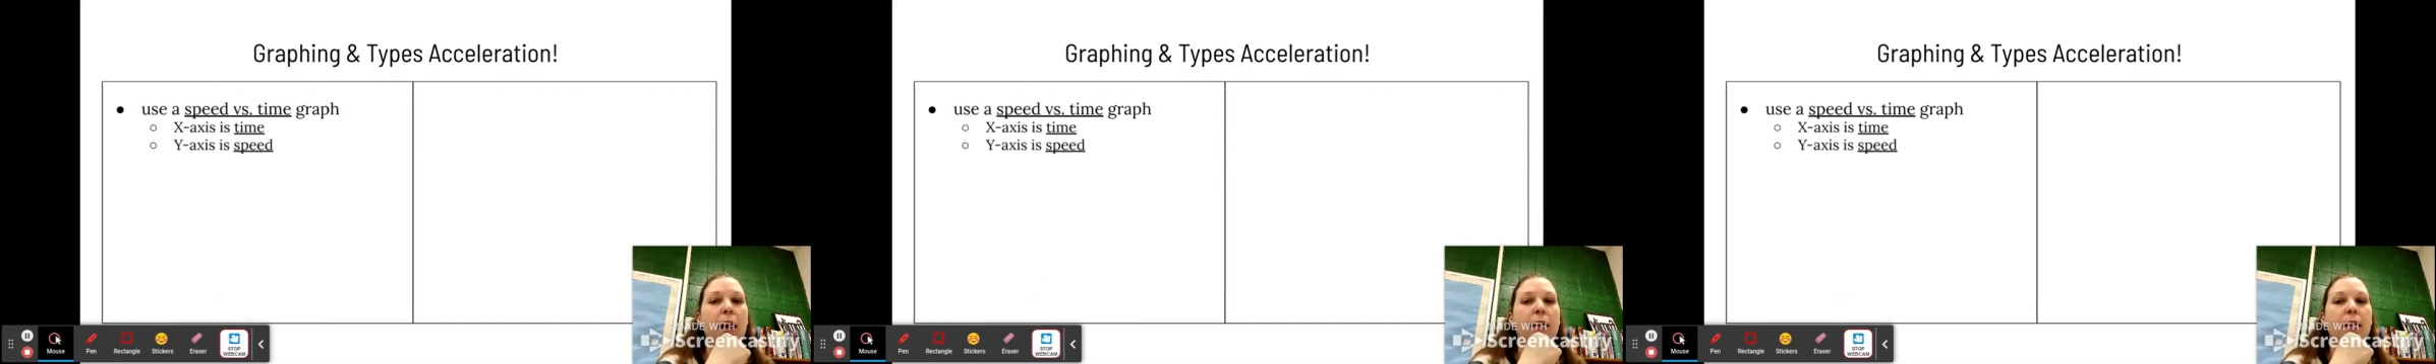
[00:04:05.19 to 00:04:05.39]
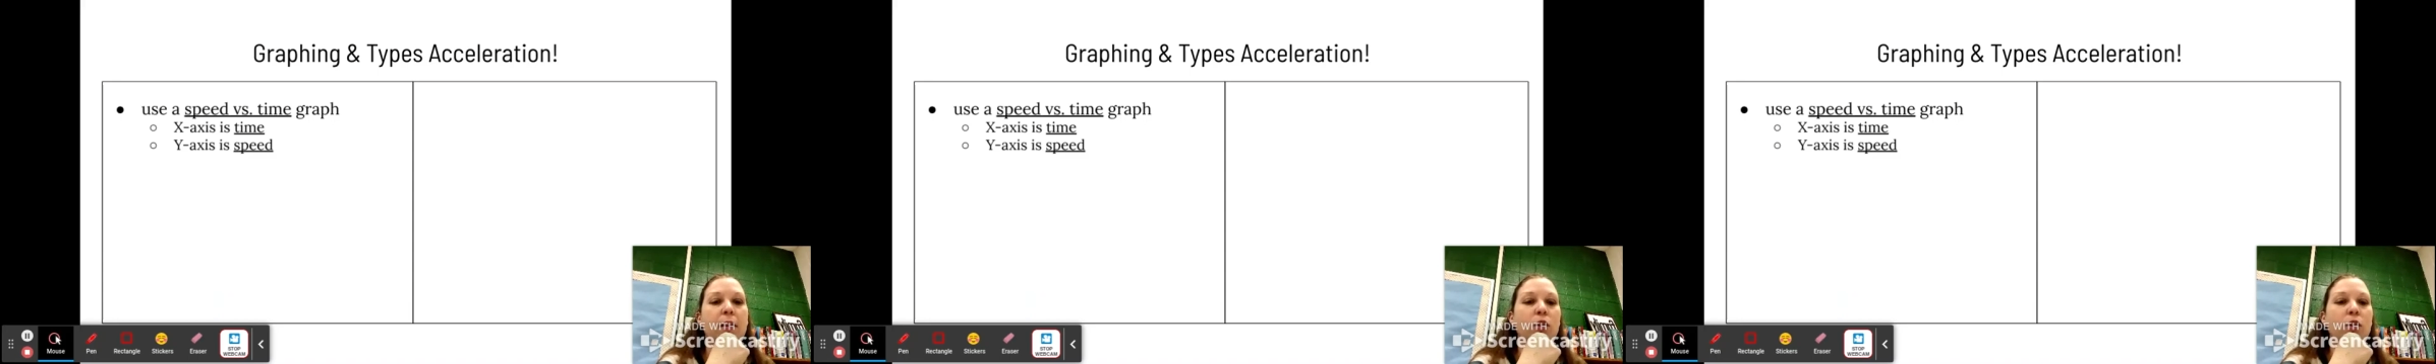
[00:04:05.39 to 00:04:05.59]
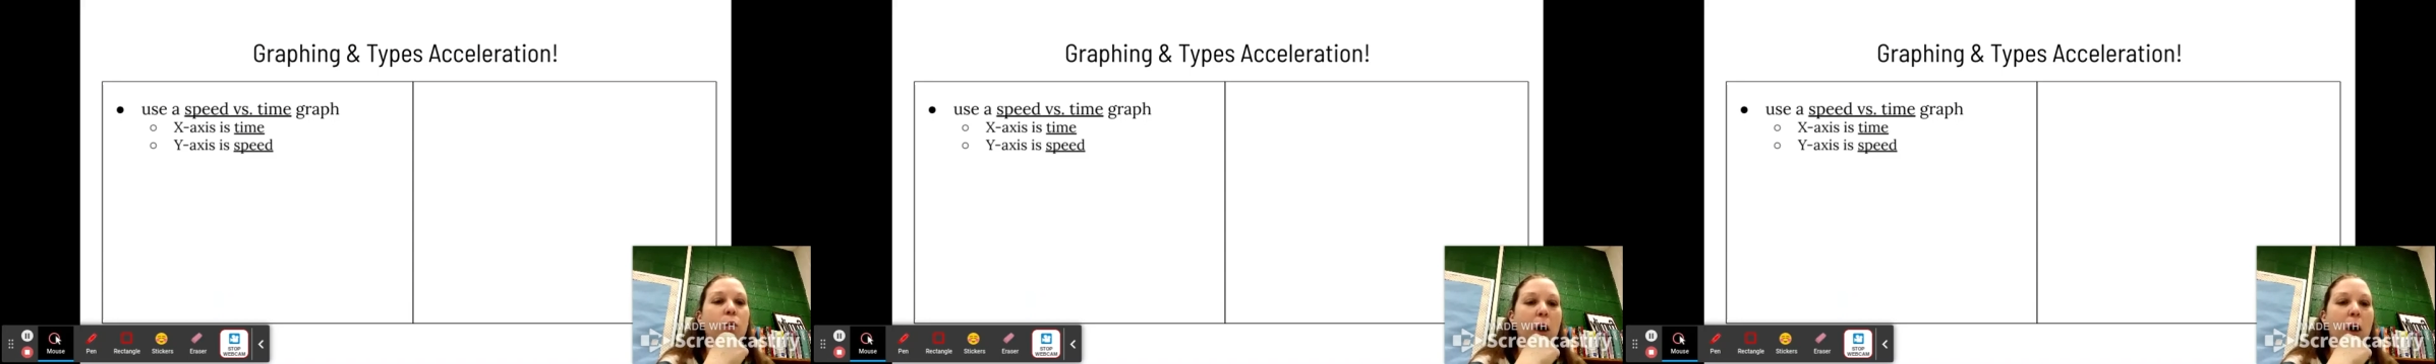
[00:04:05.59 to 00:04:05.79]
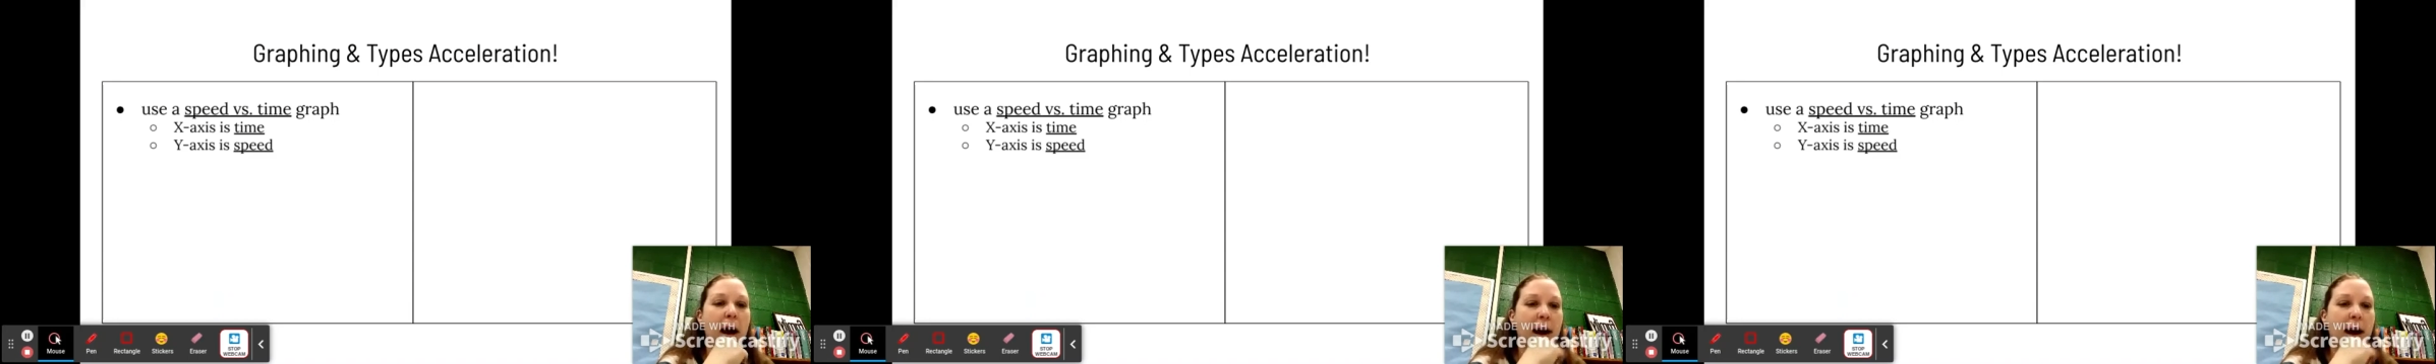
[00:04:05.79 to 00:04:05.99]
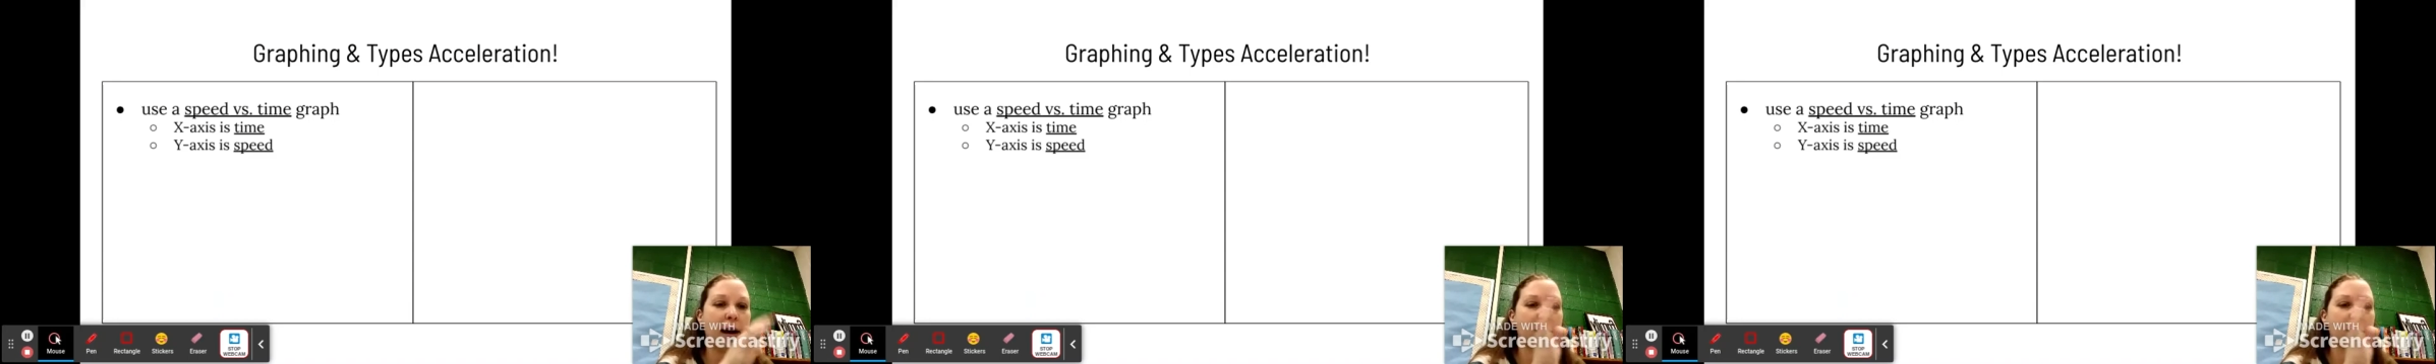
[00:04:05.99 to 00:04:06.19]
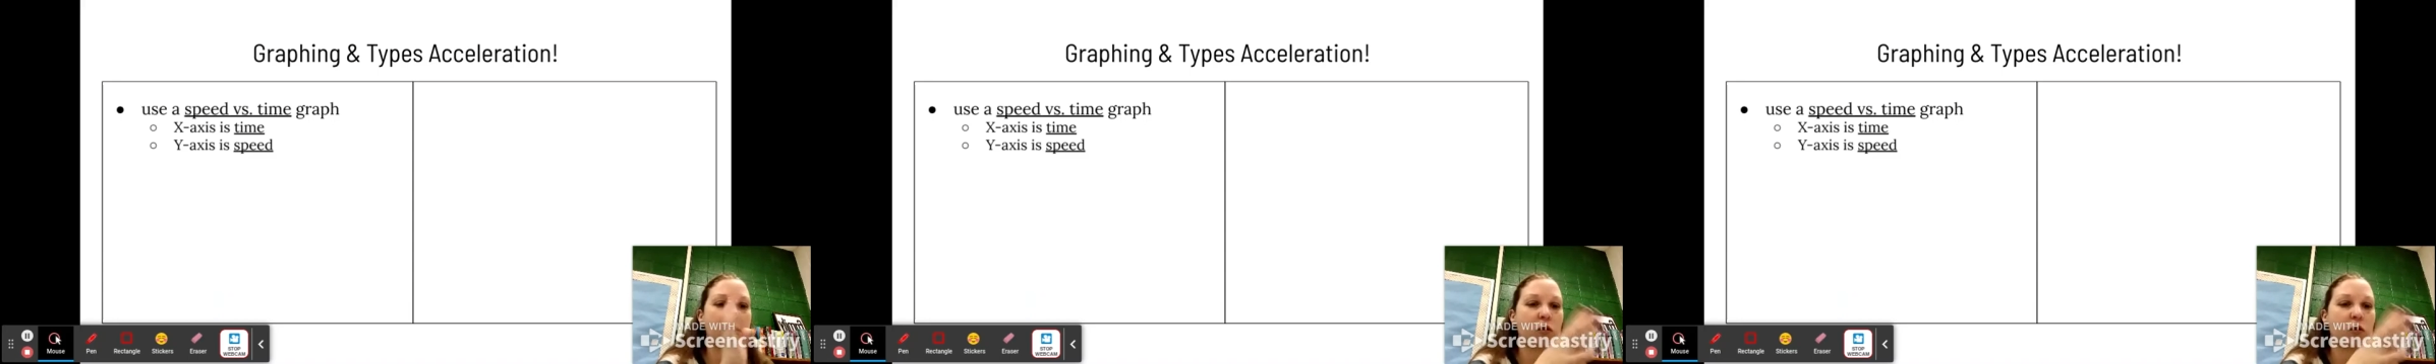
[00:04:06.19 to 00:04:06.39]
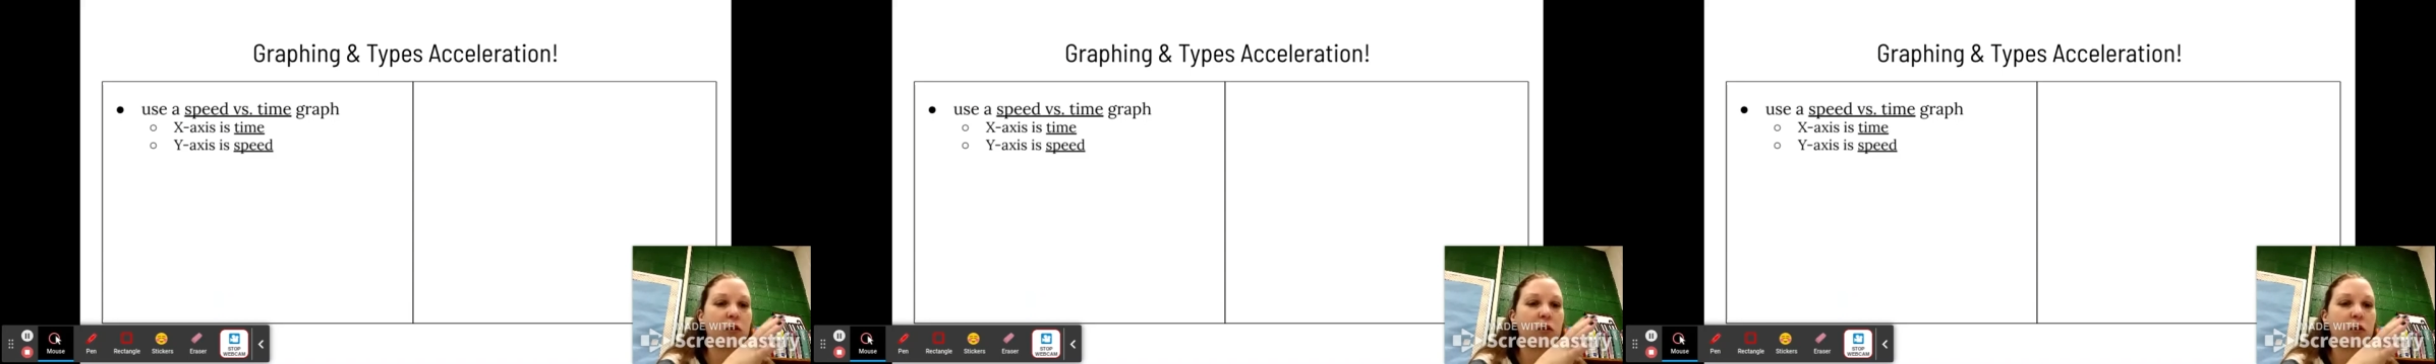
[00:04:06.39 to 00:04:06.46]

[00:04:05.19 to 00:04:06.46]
And then your y-axis